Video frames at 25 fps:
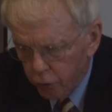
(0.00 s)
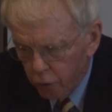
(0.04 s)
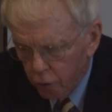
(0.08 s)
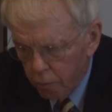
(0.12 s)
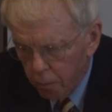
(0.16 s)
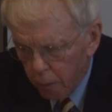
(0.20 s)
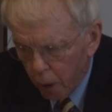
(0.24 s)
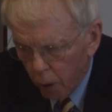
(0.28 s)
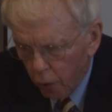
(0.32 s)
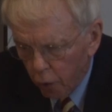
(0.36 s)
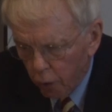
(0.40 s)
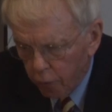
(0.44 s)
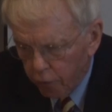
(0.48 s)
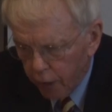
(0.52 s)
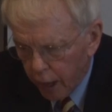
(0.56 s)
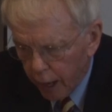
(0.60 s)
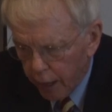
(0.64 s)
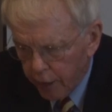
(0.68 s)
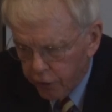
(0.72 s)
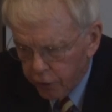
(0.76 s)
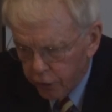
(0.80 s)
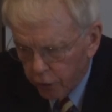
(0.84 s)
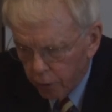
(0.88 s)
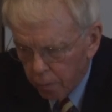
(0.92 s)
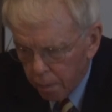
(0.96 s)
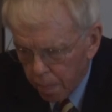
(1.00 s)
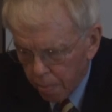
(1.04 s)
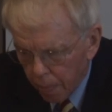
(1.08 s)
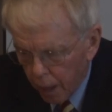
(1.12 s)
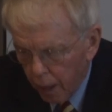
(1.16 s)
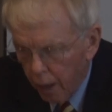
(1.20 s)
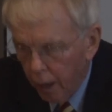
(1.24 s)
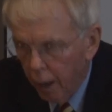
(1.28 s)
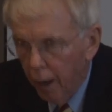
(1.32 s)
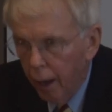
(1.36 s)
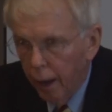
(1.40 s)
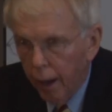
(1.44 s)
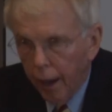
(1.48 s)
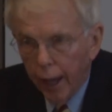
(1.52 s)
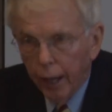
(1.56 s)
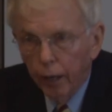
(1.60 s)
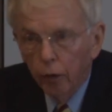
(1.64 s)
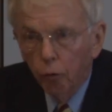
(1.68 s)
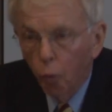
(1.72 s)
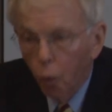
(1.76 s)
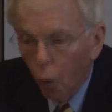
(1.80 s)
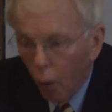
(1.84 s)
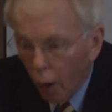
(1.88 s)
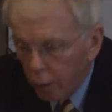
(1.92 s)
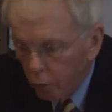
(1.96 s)
true motivation. And
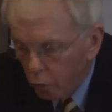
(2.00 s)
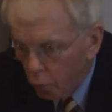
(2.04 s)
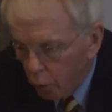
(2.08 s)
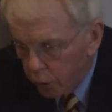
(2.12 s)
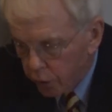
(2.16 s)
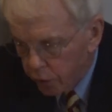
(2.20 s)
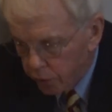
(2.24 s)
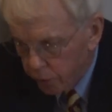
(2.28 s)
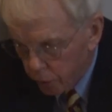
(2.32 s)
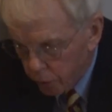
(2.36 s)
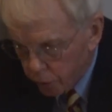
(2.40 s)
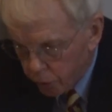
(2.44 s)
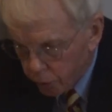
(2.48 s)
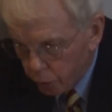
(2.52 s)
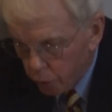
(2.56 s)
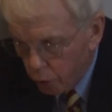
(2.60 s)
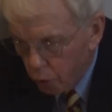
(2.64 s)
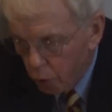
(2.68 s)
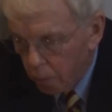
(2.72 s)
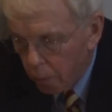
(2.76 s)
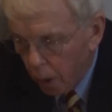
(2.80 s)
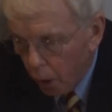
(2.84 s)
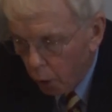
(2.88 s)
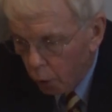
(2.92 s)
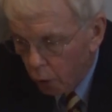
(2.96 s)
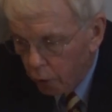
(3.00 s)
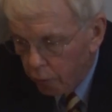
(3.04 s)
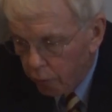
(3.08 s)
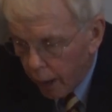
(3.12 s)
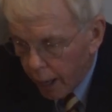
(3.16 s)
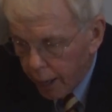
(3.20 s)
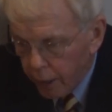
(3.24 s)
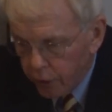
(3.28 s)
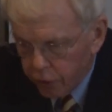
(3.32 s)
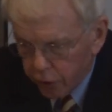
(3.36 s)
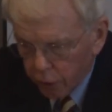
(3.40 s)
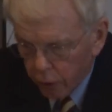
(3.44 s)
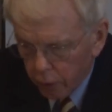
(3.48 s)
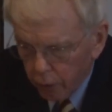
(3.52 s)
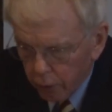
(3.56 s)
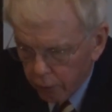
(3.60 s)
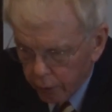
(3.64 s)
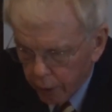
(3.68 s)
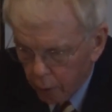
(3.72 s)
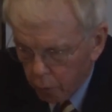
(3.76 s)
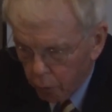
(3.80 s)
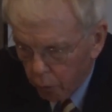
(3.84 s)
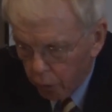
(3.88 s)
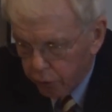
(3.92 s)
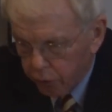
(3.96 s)
what was the true motivation
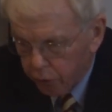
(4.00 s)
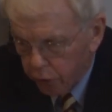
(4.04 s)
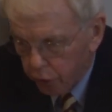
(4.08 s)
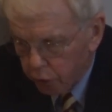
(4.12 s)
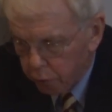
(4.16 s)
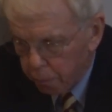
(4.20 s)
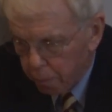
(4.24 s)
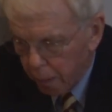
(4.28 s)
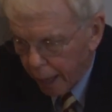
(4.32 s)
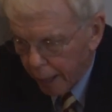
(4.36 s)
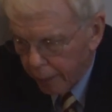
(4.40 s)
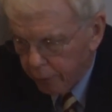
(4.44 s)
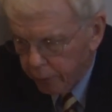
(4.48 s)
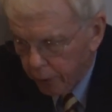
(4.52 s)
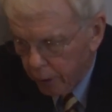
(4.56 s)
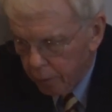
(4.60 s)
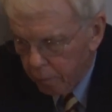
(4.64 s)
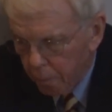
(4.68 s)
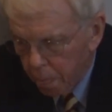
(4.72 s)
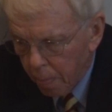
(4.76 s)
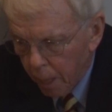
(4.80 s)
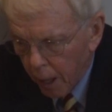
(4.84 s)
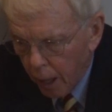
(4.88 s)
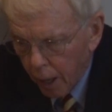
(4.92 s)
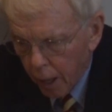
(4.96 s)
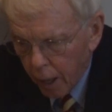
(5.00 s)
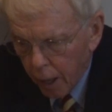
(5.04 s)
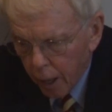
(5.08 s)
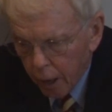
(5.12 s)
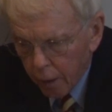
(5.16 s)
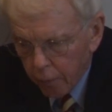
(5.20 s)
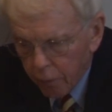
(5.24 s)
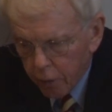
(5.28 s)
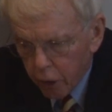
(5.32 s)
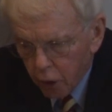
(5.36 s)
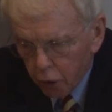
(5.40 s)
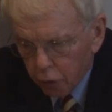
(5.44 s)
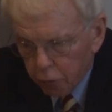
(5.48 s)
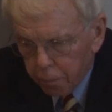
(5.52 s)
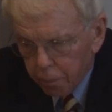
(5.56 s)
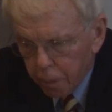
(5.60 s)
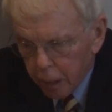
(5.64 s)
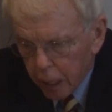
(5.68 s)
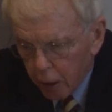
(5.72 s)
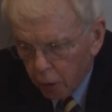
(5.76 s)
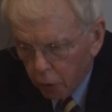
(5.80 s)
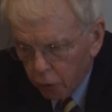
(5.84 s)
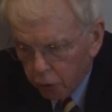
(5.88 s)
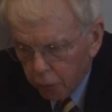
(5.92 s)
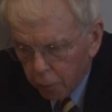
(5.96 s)
that was suspected? The
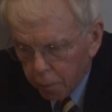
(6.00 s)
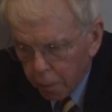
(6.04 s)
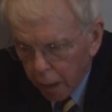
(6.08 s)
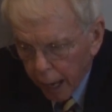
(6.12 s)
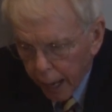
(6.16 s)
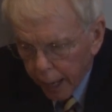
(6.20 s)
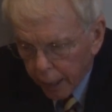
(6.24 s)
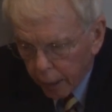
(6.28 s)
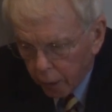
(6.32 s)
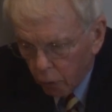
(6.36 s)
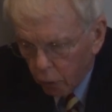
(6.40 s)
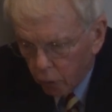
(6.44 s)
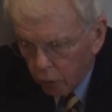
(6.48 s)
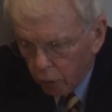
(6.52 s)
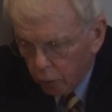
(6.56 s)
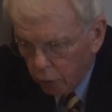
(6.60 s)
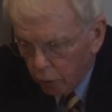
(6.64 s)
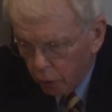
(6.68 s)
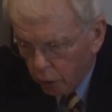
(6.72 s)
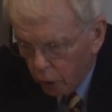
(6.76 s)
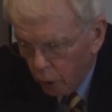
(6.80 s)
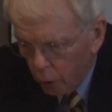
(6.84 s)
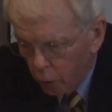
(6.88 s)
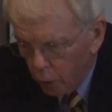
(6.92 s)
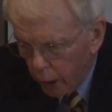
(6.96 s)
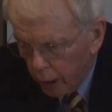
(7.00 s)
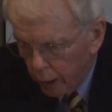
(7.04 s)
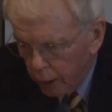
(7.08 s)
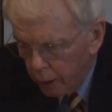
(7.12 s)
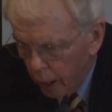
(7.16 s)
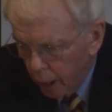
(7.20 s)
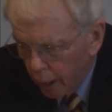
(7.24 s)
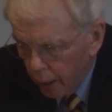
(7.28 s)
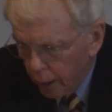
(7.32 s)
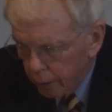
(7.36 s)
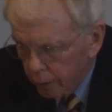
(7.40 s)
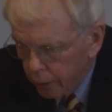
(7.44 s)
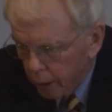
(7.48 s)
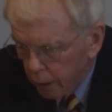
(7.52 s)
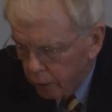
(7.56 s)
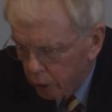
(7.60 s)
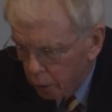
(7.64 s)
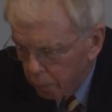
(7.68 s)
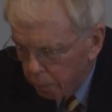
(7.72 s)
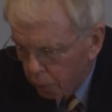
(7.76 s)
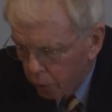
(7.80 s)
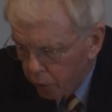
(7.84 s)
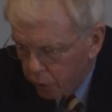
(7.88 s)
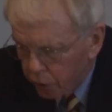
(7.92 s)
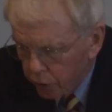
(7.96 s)
appeals panel concluded that
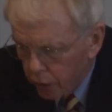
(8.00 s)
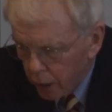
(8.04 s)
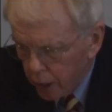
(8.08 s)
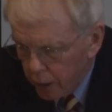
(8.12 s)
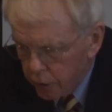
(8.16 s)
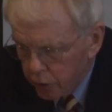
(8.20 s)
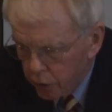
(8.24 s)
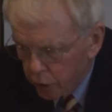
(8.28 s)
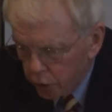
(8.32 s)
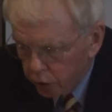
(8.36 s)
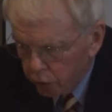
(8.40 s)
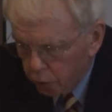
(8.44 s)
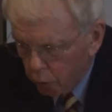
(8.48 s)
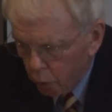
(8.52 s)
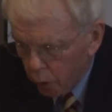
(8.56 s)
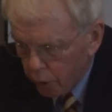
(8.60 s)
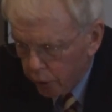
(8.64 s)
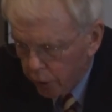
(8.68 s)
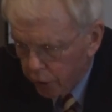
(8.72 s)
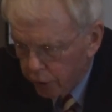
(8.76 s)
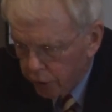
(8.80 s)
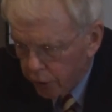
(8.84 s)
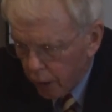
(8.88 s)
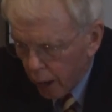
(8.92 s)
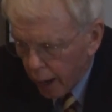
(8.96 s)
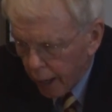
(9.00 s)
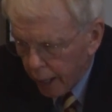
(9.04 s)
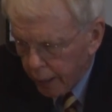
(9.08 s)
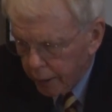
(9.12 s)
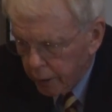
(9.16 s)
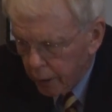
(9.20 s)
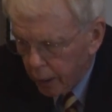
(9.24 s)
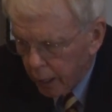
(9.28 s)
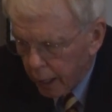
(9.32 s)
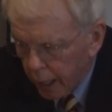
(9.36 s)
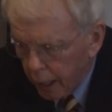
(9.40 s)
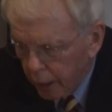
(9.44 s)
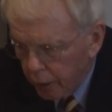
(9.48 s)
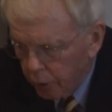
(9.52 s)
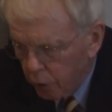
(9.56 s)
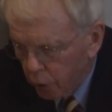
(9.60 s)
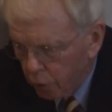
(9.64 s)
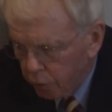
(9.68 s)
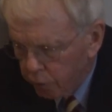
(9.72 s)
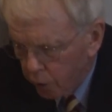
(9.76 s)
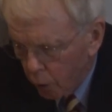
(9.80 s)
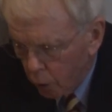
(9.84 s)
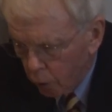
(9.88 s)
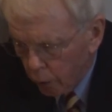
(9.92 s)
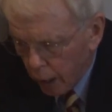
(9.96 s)
the procedures were designed to hinder
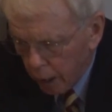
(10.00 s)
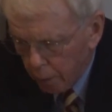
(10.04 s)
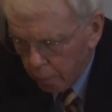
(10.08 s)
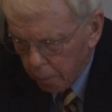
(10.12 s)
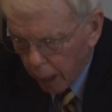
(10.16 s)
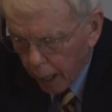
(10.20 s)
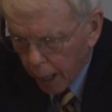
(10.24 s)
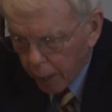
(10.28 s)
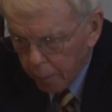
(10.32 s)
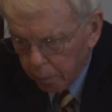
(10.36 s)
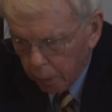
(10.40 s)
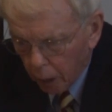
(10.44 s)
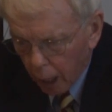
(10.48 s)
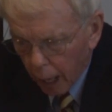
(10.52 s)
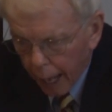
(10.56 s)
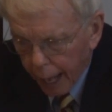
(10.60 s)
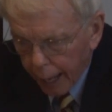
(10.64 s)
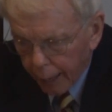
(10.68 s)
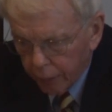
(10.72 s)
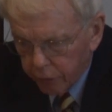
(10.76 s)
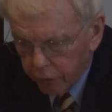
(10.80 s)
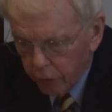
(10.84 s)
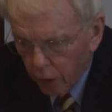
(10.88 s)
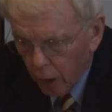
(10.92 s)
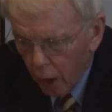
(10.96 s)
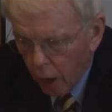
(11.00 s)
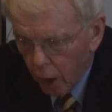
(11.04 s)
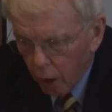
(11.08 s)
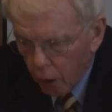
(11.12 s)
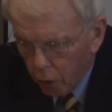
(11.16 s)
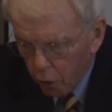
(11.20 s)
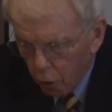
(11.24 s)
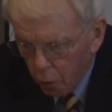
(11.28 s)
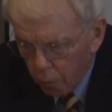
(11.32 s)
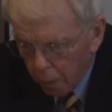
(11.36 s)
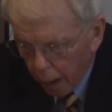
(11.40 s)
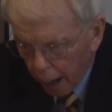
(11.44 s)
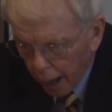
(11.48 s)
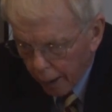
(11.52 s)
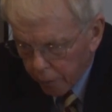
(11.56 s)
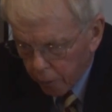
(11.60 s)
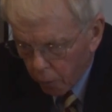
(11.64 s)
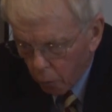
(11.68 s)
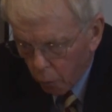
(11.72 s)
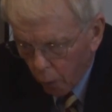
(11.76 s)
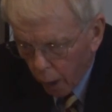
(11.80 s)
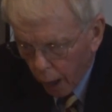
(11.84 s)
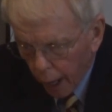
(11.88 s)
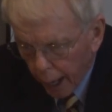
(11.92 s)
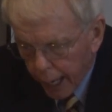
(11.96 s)
voting by blacks who, by the
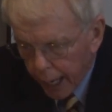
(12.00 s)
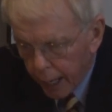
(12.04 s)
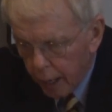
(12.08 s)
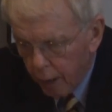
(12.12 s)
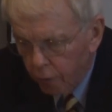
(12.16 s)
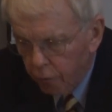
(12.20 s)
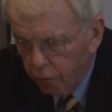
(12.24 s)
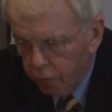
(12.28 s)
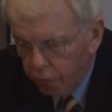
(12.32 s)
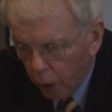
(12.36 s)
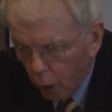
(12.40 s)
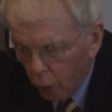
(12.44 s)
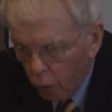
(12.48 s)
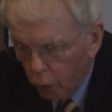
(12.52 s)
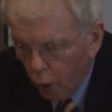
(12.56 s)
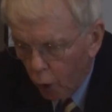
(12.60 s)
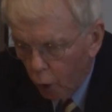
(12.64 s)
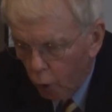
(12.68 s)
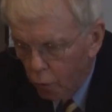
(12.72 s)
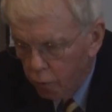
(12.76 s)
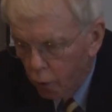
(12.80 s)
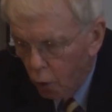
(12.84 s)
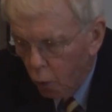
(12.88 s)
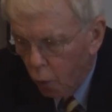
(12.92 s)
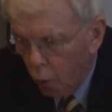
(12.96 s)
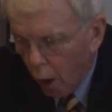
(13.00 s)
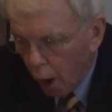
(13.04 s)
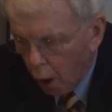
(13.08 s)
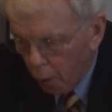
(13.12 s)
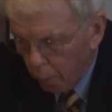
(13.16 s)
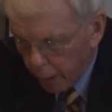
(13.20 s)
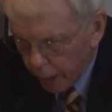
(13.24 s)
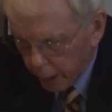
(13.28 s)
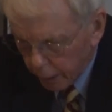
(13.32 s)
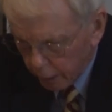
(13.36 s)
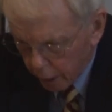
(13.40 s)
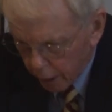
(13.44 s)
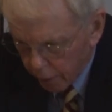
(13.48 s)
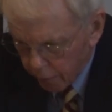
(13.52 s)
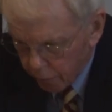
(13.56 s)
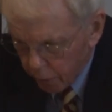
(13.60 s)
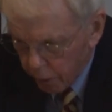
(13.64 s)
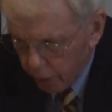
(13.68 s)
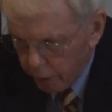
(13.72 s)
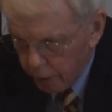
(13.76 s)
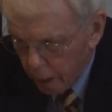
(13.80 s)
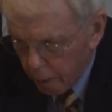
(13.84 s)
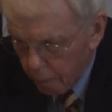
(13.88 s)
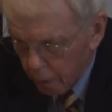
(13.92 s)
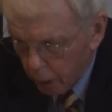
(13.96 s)
way, vote overwhelmingly for
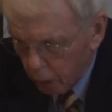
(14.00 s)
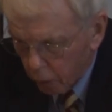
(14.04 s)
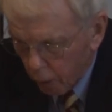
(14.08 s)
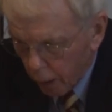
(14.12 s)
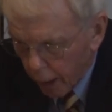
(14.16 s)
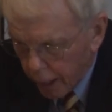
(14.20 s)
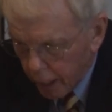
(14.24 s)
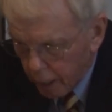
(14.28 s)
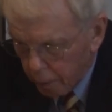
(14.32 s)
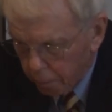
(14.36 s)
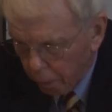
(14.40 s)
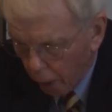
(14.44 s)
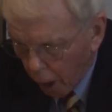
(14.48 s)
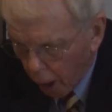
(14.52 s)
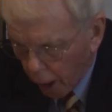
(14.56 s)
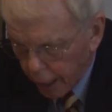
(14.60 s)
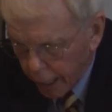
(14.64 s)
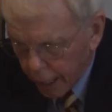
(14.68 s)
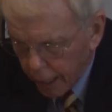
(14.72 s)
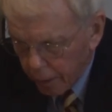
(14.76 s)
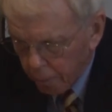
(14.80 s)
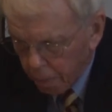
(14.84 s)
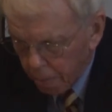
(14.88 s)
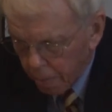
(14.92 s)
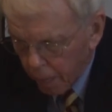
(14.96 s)
the Democratic Party.